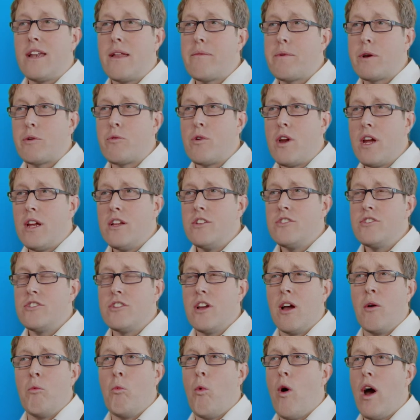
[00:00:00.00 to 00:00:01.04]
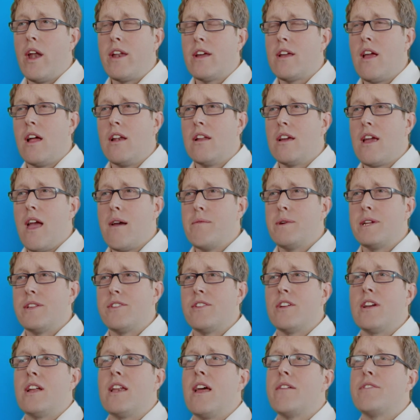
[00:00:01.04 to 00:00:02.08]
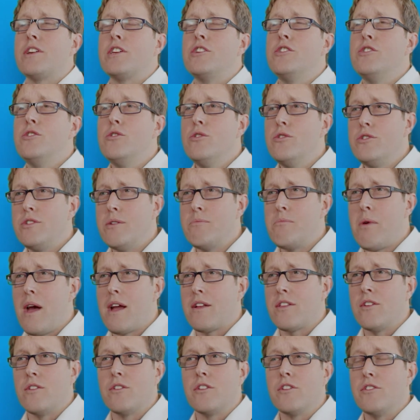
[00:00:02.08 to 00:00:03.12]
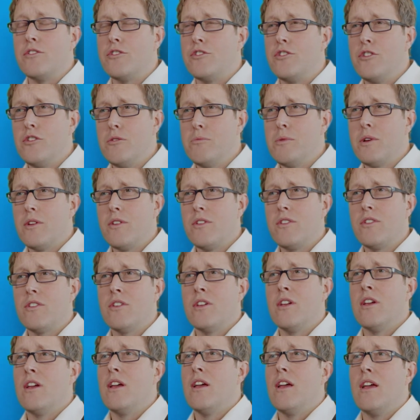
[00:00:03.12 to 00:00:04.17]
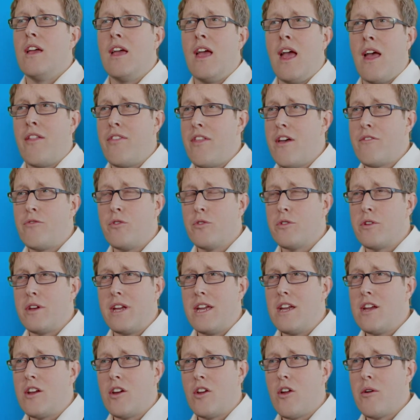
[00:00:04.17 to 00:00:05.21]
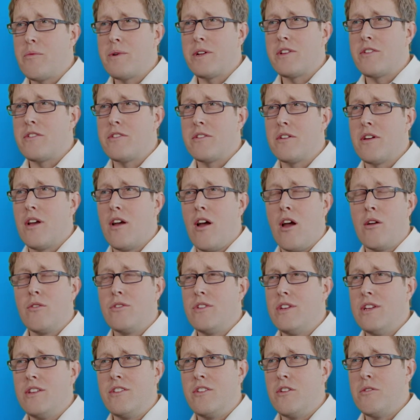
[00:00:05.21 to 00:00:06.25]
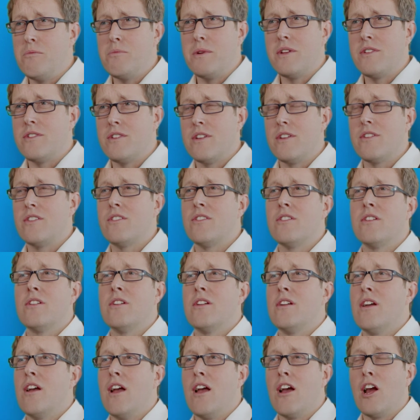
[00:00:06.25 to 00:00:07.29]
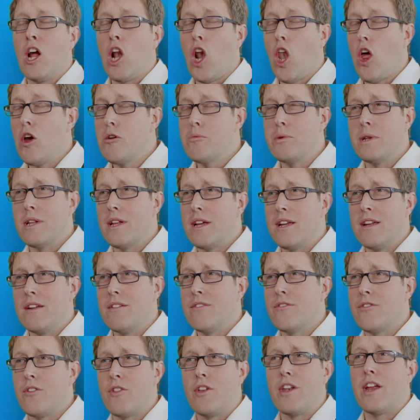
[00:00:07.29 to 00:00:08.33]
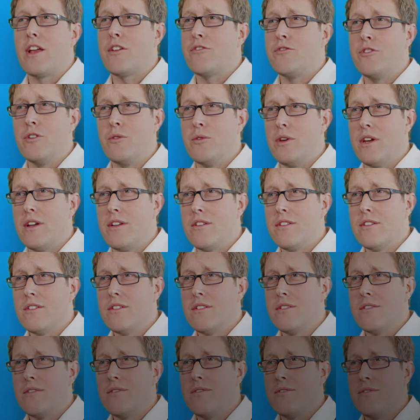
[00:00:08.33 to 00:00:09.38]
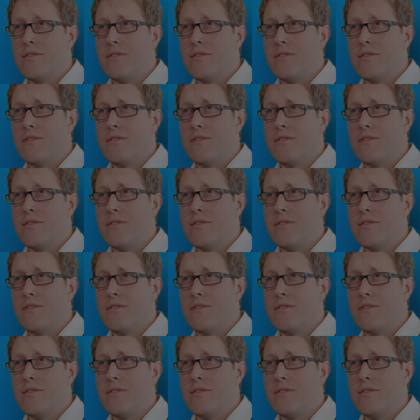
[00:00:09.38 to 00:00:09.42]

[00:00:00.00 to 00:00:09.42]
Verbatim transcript: dynamic range and wider color gamuts are going to have a huge impact on consumers, and therefore the economics of the O T T business globally for the next few years.